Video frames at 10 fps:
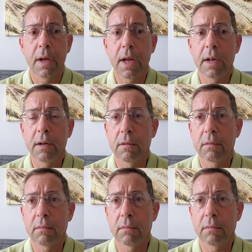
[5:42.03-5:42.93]
and
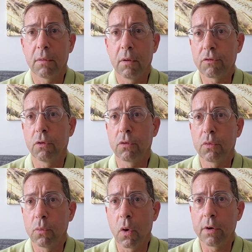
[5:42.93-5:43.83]

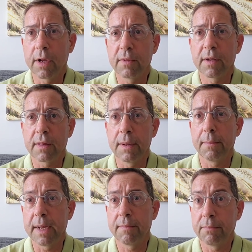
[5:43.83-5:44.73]
also to warn him that
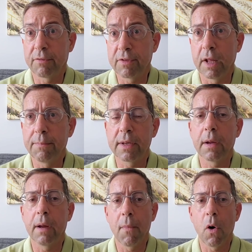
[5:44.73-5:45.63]
there may still
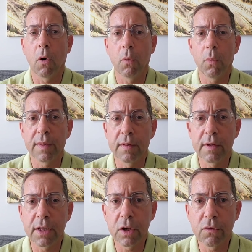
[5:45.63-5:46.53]
be a mole
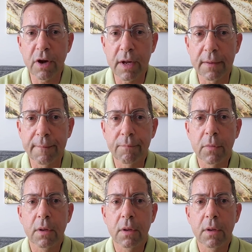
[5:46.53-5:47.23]
within the DOJ.